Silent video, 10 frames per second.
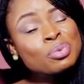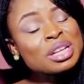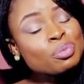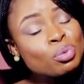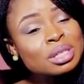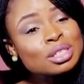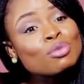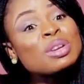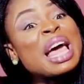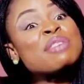In the process
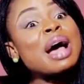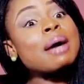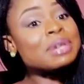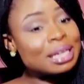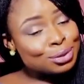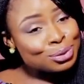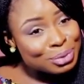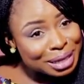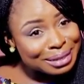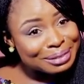of life happening to
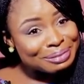me,